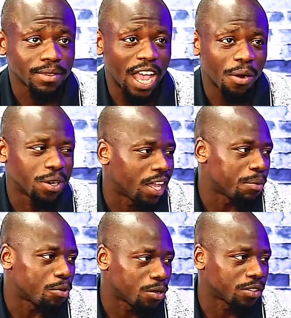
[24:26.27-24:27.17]
I relate
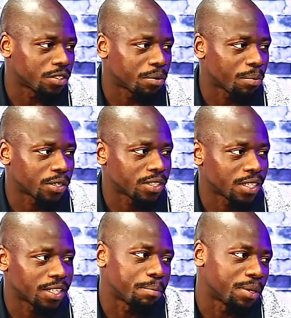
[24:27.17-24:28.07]
more to a person that
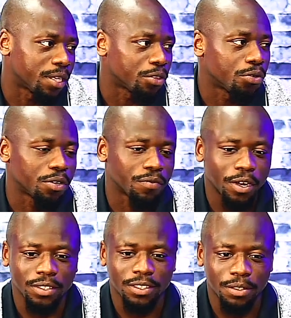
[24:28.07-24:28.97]
didn't been through it
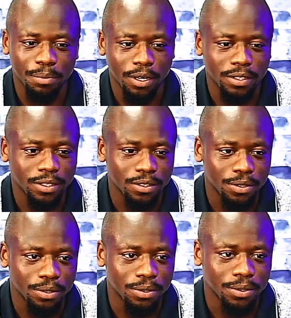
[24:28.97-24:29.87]
versus a person
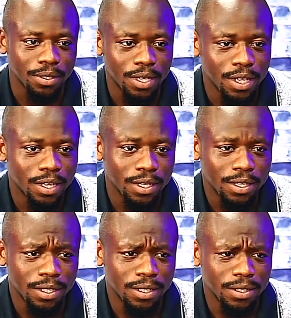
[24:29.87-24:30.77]
who
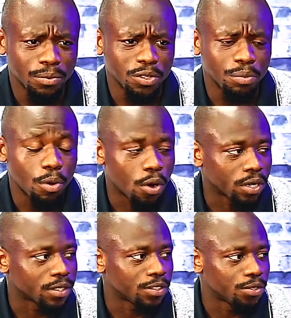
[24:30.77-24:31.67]
was born
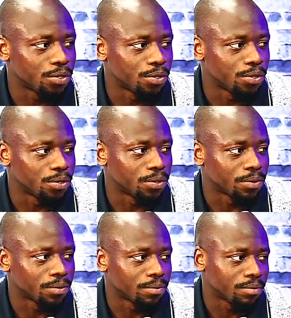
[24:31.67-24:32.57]
into